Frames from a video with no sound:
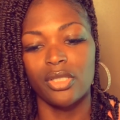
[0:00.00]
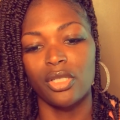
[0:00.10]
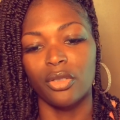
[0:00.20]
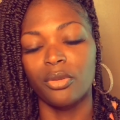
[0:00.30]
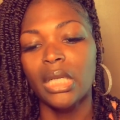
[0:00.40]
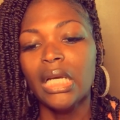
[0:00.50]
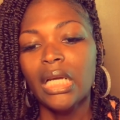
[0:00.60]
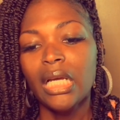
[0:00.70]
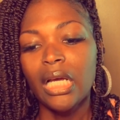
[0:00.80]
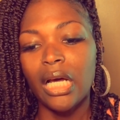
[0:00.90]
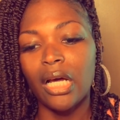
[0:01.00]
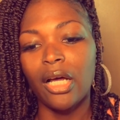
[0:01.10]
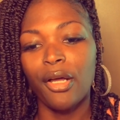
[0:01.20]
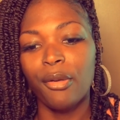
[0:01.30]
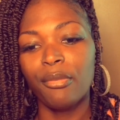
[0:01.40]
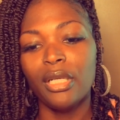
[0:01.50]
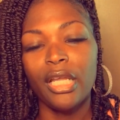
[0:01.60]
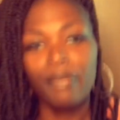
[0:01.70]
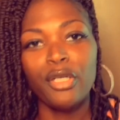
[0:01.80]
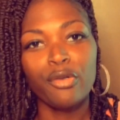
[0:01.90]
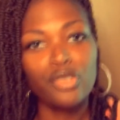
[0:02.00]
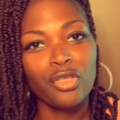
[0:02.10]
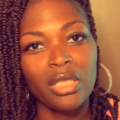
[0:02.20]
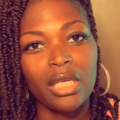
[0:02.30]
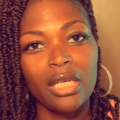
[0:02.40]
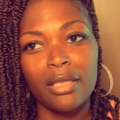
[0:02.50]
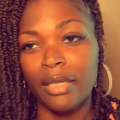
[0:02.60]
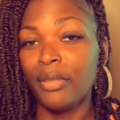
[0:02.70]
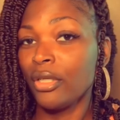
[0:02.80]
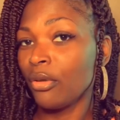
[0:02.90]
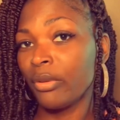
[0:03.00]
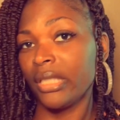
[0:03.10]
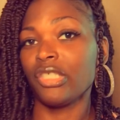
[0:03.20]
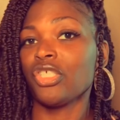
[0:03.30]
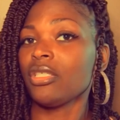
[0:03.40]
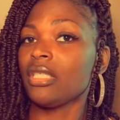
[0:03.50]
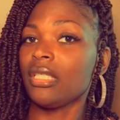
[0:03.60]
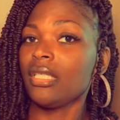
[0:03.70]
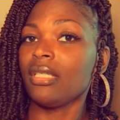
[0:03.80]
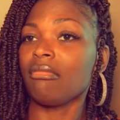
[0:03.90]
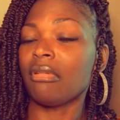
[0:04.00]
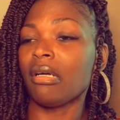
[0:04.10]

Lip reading: So let me know what you think. Let me know what I should have did.